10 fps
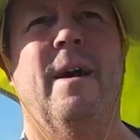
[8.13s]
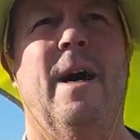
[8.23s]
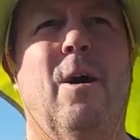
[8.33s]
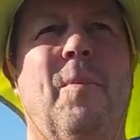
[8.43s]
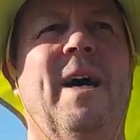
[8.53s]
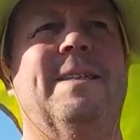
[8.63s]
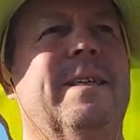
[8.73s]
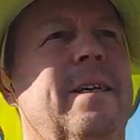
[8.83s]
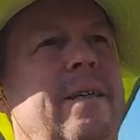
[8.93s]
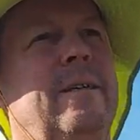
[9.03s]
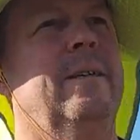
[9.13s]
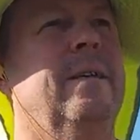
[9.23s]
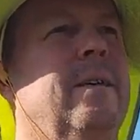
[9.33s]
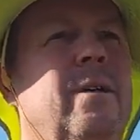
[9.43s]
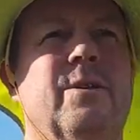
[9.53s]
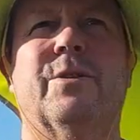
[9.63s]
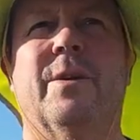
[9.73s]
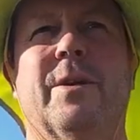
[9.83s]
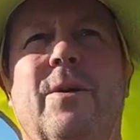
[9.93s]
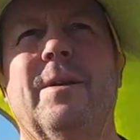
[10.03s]
Alpata
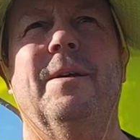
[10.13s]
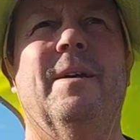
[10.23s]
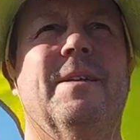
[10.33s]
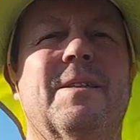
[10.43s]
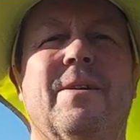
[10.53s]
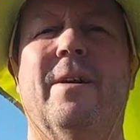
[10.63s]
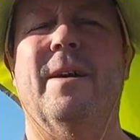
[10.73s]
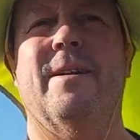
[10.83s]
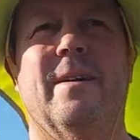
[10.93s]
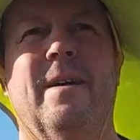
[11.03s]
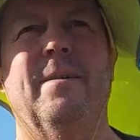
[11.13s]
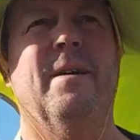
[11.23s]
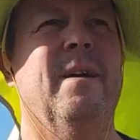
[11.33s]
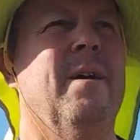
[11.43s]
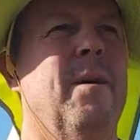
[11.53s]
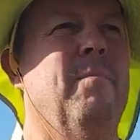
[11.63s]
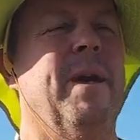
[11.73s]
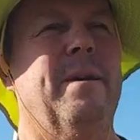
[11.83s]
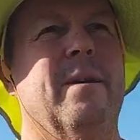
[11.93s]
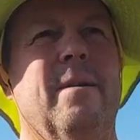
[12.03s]
Trail. I just thought I'd uh,
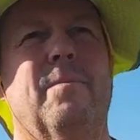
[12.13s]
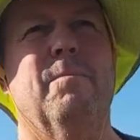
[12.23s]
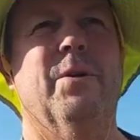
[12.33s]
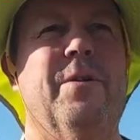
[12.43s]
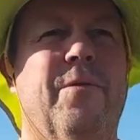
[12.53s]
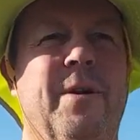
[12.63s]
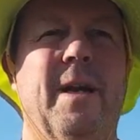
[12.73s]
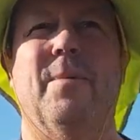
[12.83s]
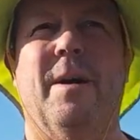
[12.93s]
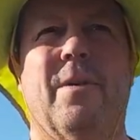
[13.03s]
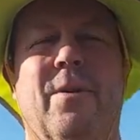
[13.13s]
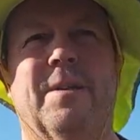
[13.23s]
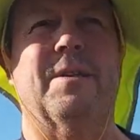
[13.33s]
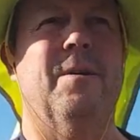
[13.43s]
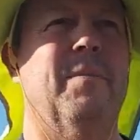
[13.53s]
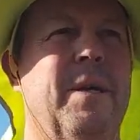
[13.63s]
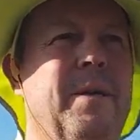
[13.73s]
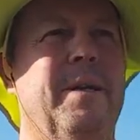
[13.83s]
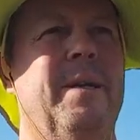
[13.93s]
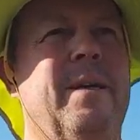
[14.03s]
make a brief thing about thoughts on my
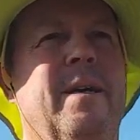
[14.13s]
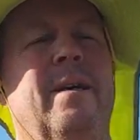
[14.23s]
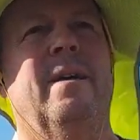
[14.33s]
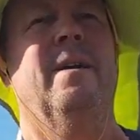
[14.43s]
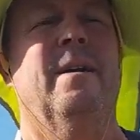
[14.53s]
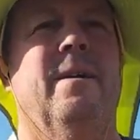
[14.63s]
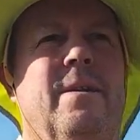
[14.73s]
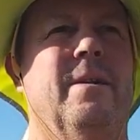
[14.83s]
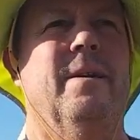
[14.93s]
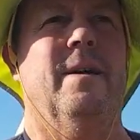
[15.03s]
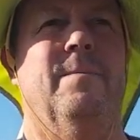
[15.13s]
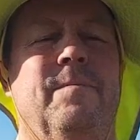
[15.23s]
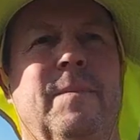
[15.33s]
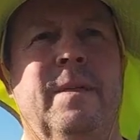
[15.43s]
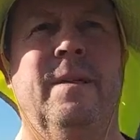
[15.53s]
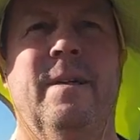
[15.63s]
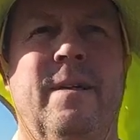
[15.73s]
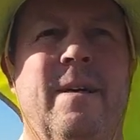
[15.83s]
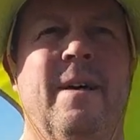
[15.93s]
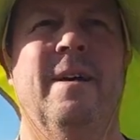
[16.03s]
head. The uh,
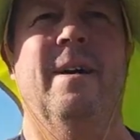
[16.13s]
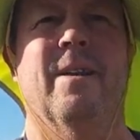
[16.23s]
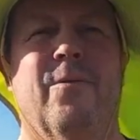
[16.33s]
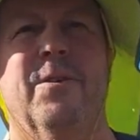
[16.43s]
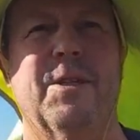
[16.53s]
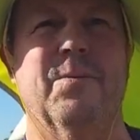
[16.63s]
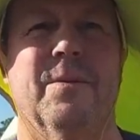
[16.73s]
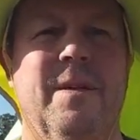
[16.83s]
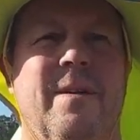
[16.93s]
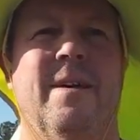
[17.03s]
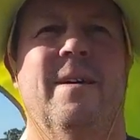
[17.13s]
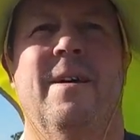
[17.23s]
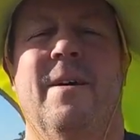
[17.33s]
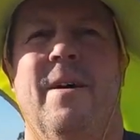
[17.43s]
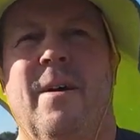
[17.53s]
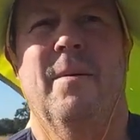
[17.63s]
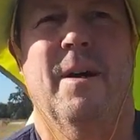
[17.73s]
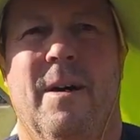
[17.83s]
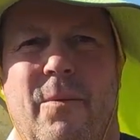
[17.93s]
the first one uh,